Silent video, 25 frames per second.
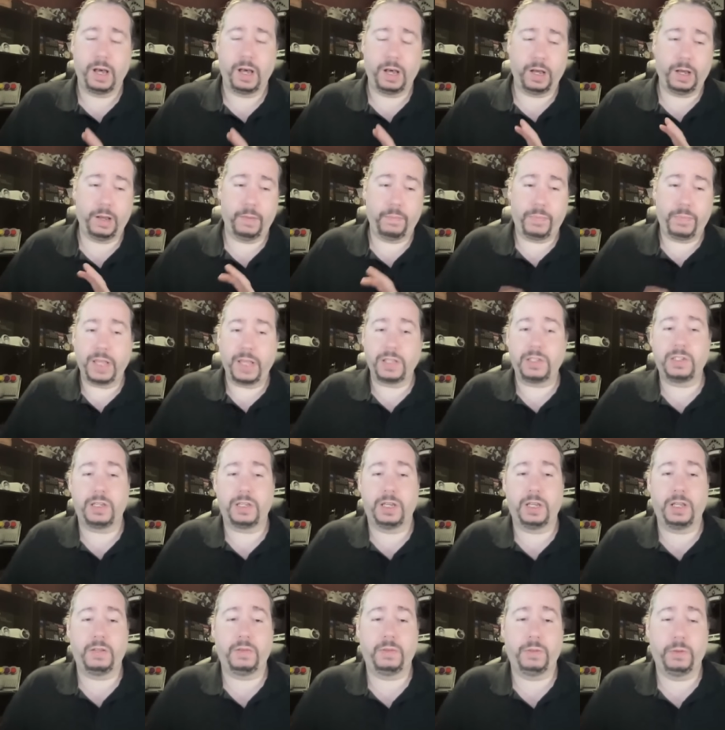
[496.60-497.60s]
Um, that
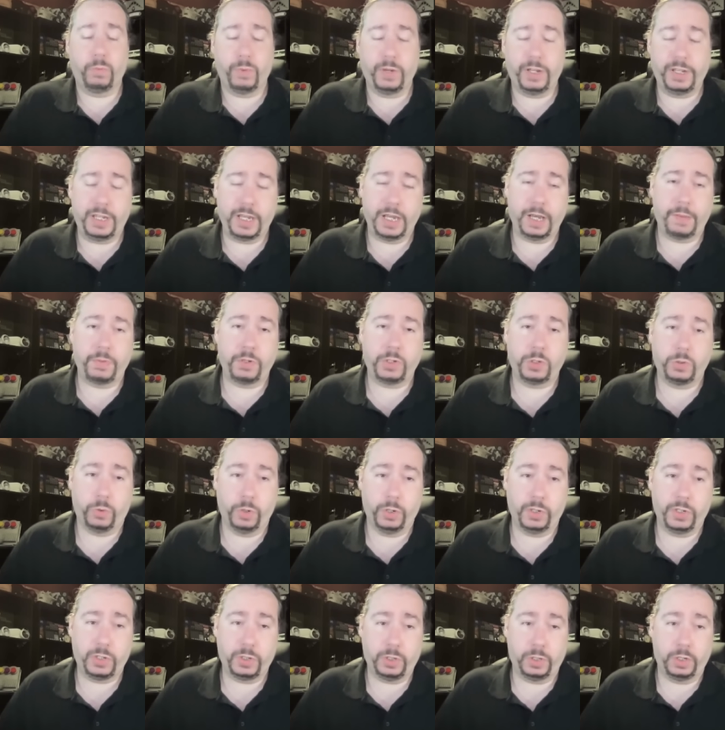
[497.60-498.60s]
said, to recap the
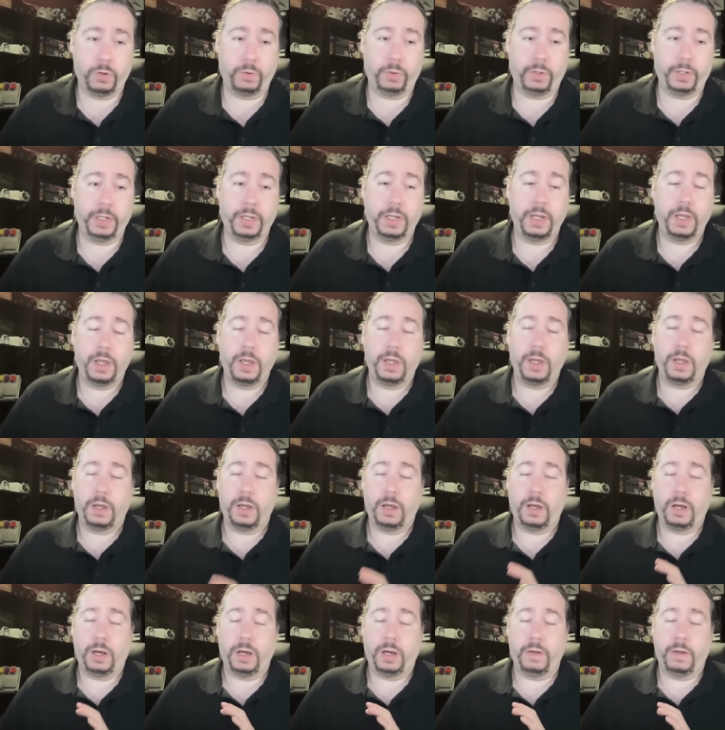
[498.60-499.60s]
story slowly,
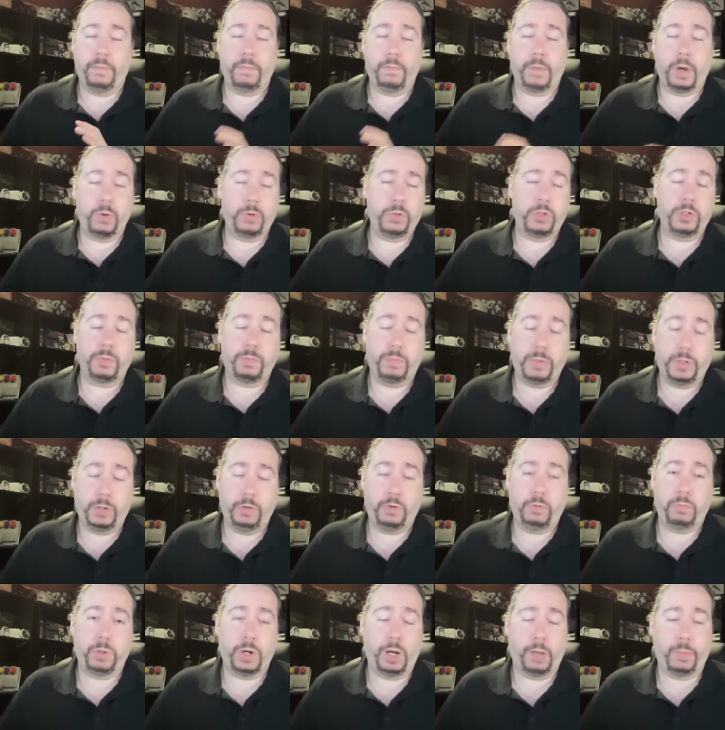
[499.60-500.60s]
uh, most
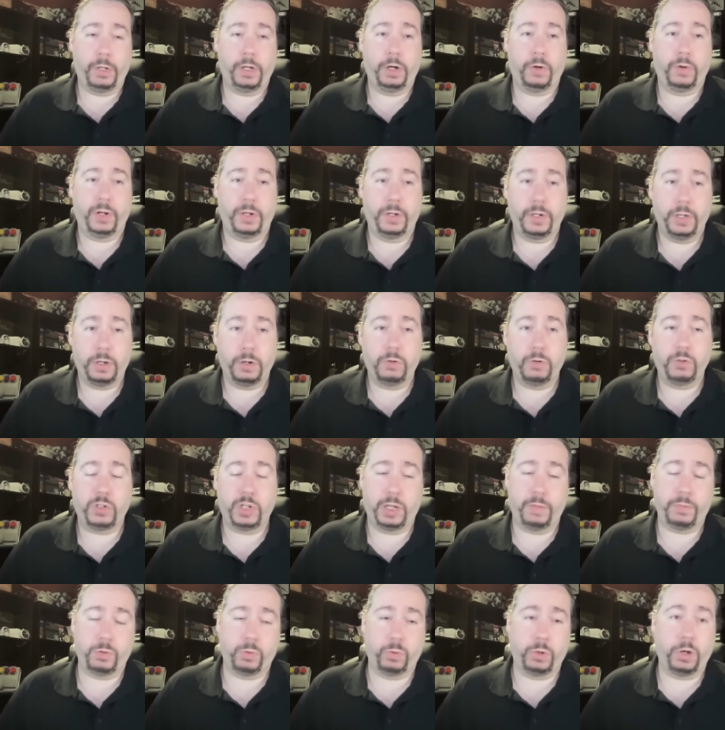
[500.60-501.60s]
you probably already know,
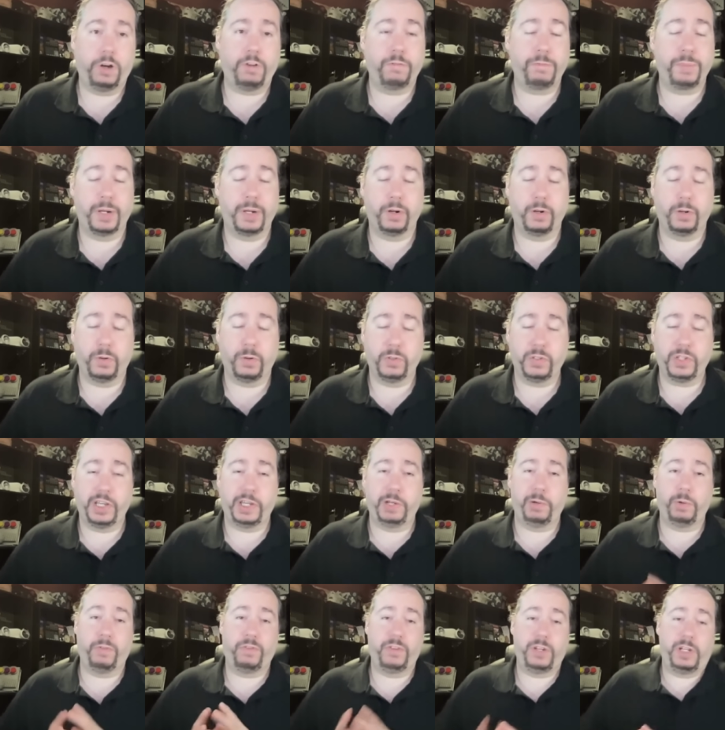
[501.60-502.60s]
James Rolfe, better known as the
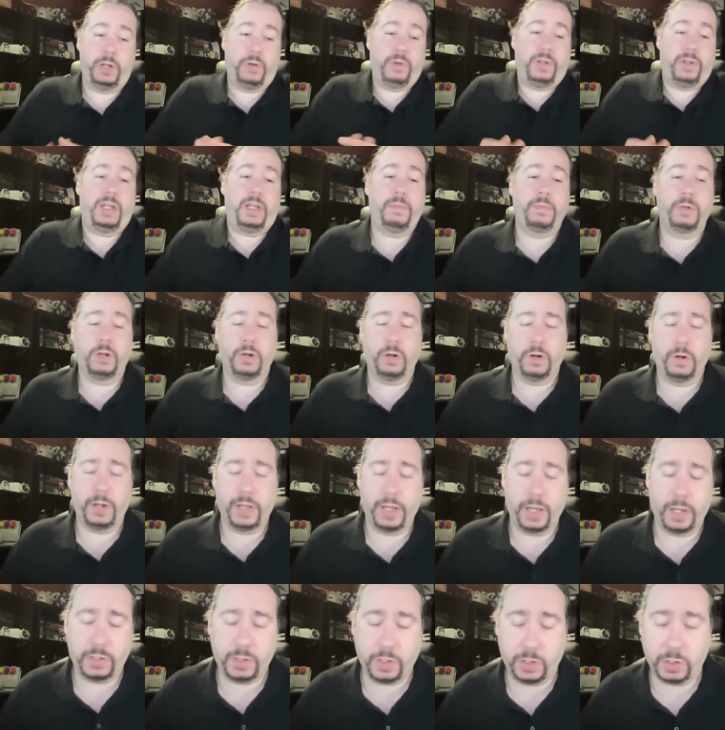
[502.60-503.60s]
Angry Video Game
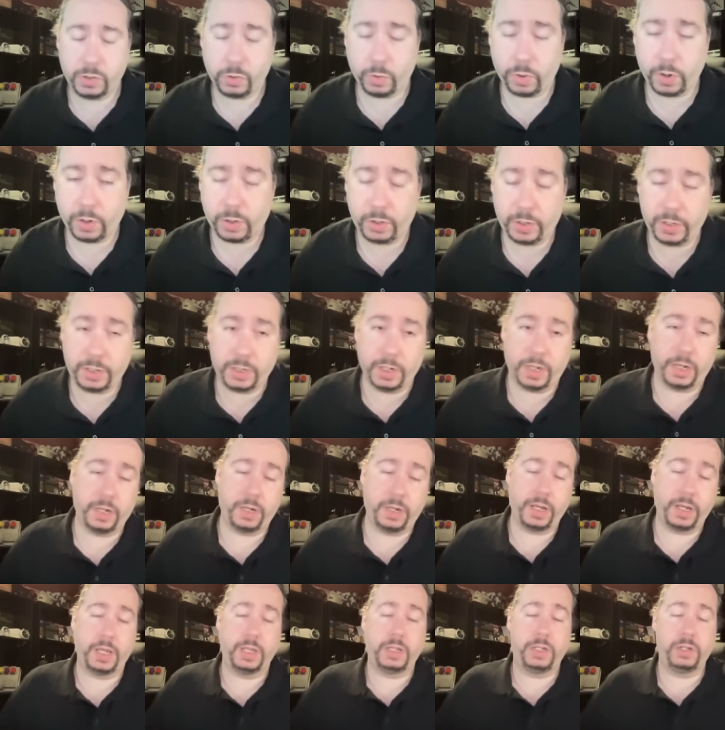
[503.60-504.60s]
Nerd, has historically
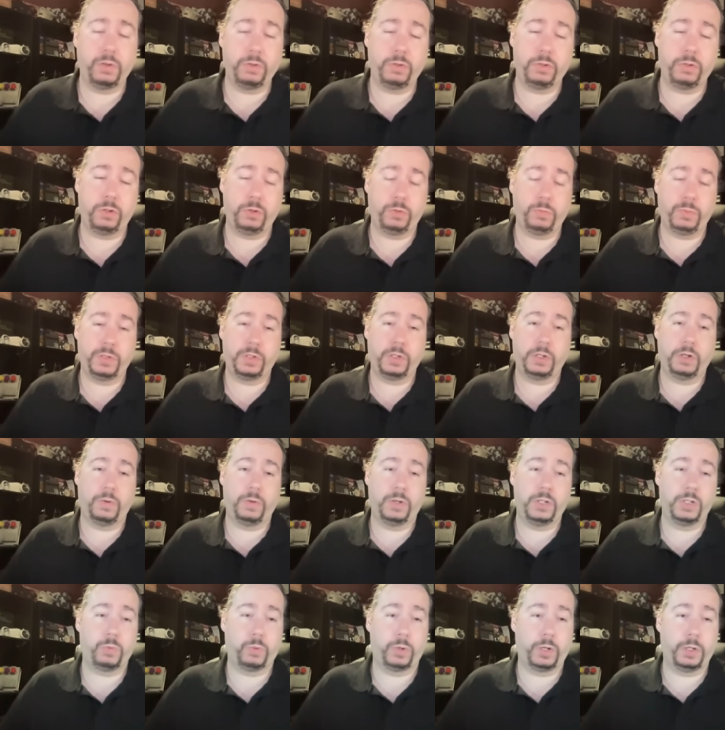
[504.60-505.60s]
done a YouTube
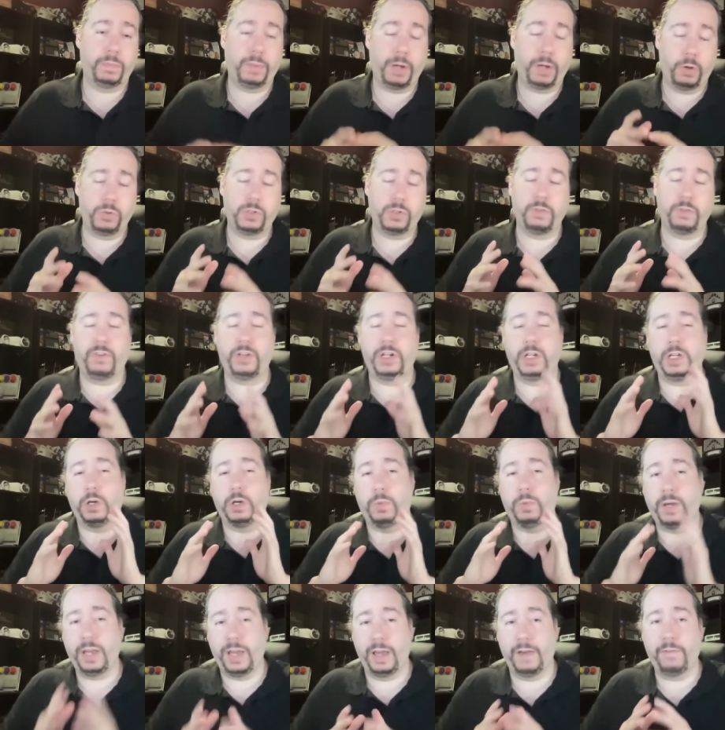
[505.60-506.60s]
series where he posts a
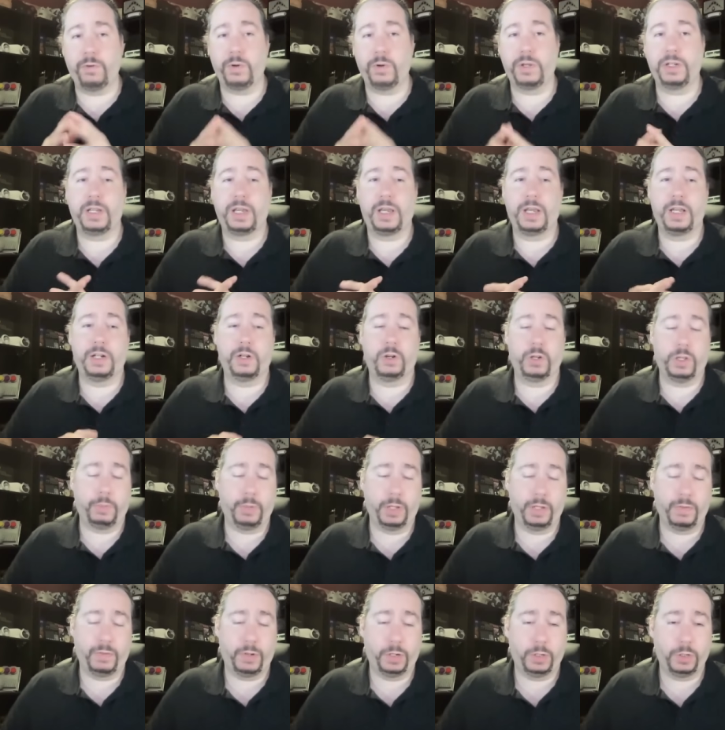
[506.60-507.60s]
video every day during
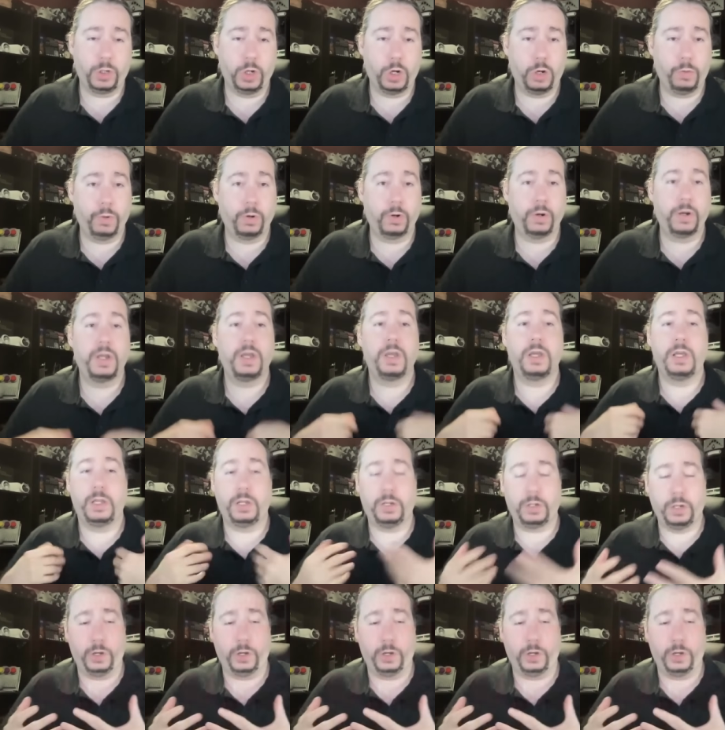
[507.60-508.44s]
the month of October. He